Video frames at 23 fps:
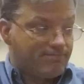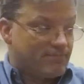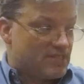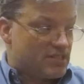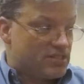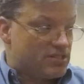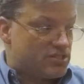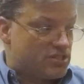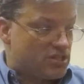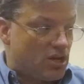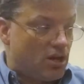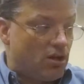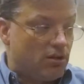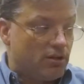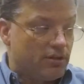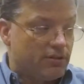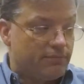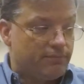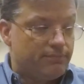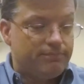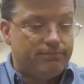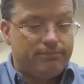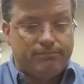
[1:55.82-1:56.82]
solid
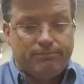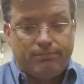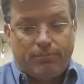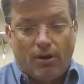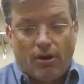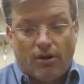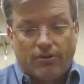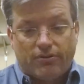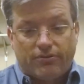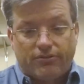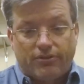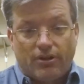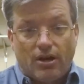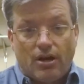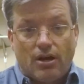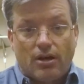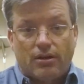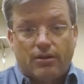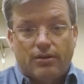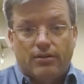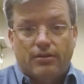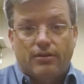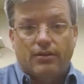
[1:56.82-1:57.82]
bar
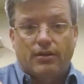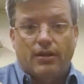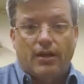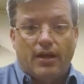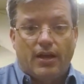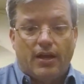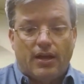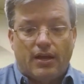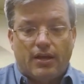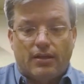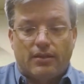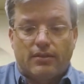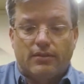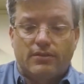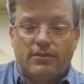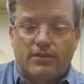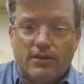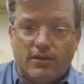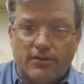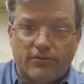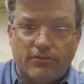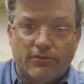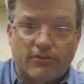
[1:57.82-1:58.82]
stock, and
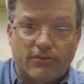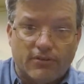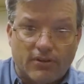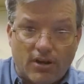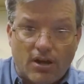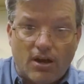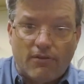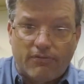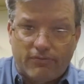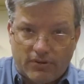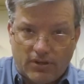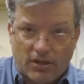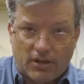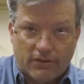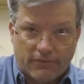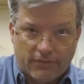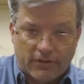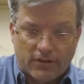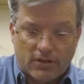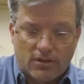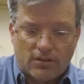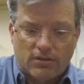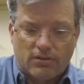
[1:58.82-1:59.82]
this is an offcut of
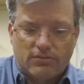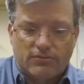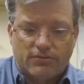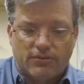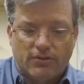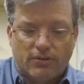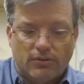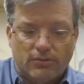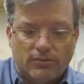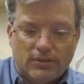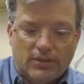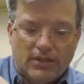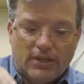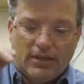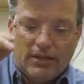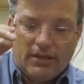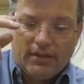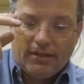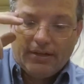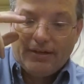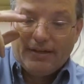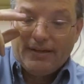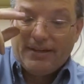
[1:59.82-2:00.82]
it also.
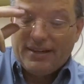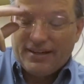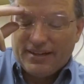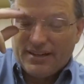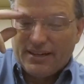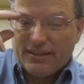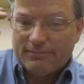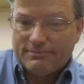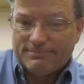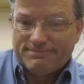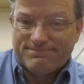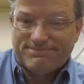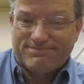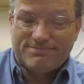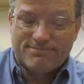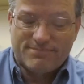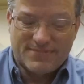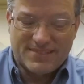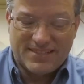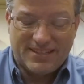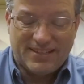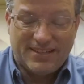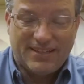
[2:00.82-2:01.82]

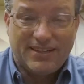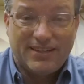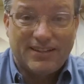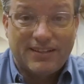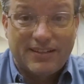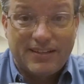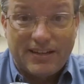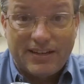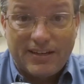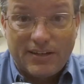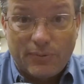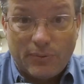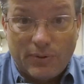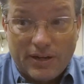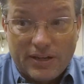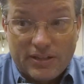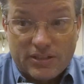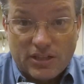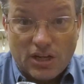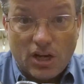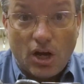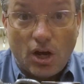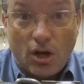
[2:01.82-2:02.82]
A little guy weighs
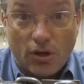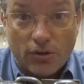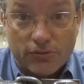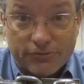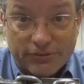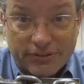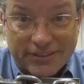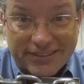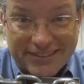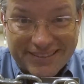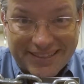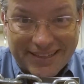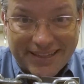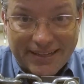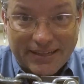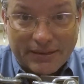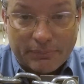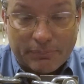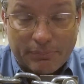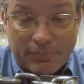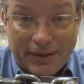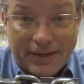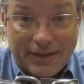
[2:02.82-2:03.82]

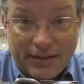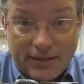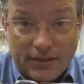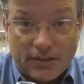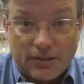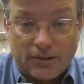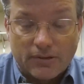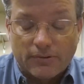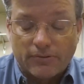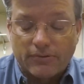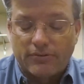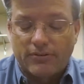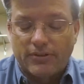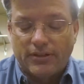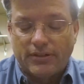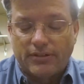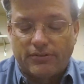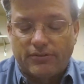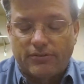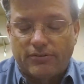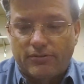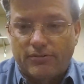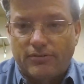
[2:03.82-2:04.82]
108 pounds. It's